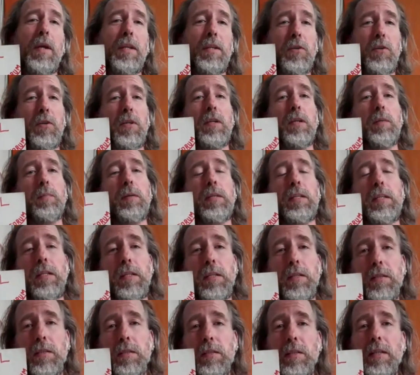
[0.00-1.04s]
you are a
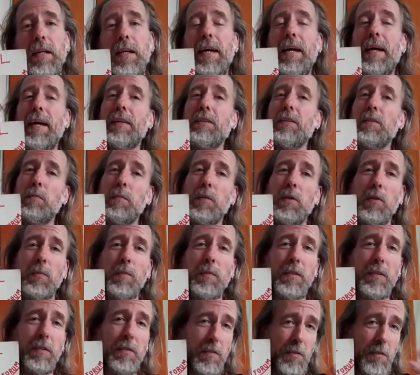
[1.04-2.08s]
beginner at the
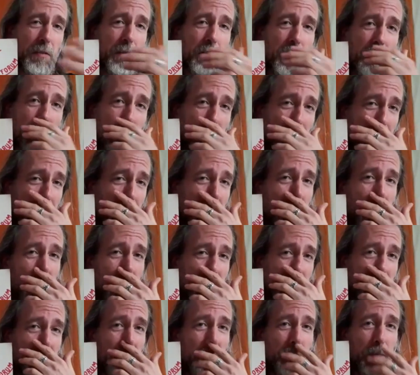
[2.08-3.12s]
moment, the
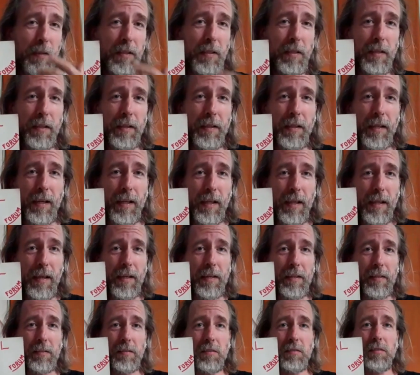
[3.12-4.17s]
TPLA
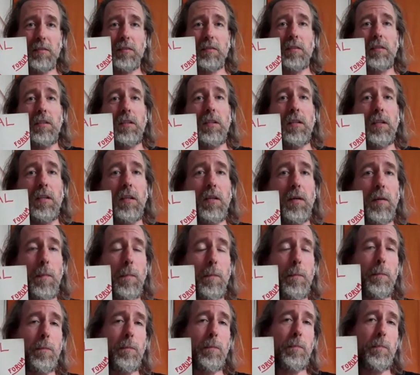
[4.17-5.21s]
LX
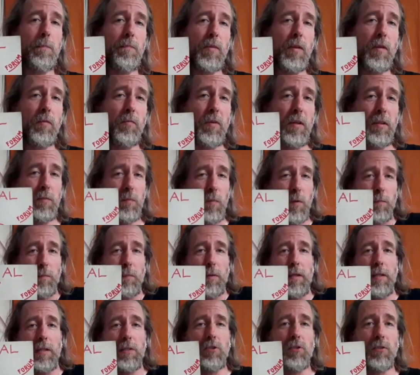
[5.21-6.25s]
Facebook
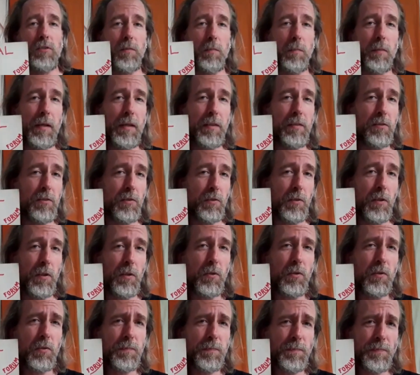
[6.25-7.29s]
page is a place to go.